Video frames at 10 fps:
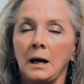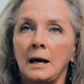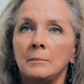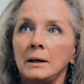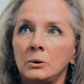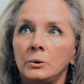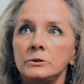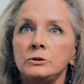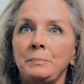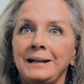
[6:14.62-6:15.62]
Am I
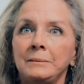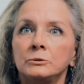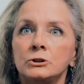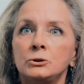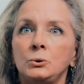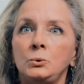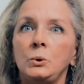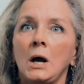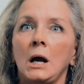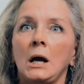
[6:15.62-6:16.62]
going to be able
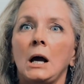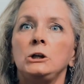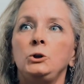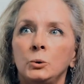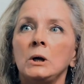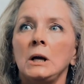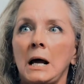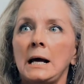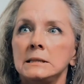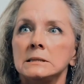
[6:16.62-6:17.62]
to
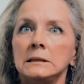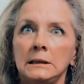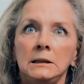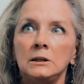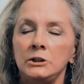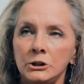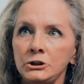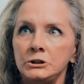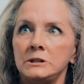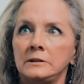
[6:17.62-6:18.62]
utilize any
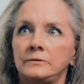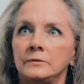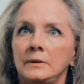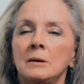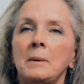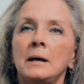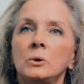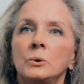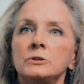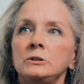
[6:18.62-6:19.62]
initiative? Am I
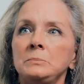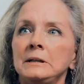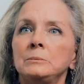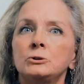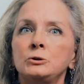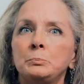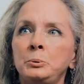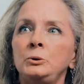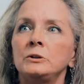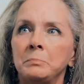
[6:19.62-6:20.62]
going to be able to
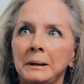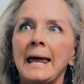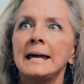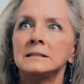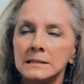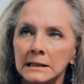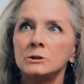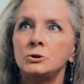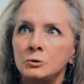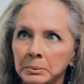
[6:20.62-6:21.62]
put plans
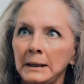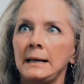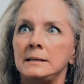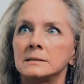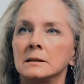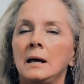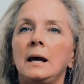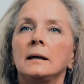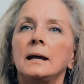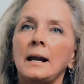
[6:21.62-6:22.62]
into place?
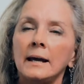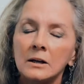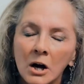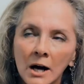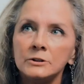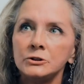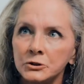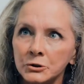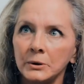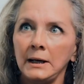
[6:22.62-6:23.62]
Can I
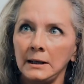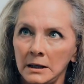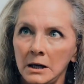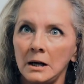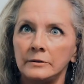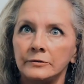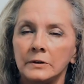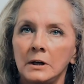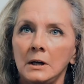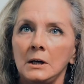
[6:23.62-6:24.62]
concentrate enough
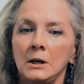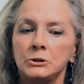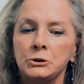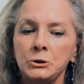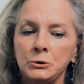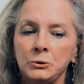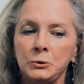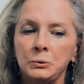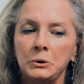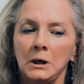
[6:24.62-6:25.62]

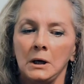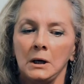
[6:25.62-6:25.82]
to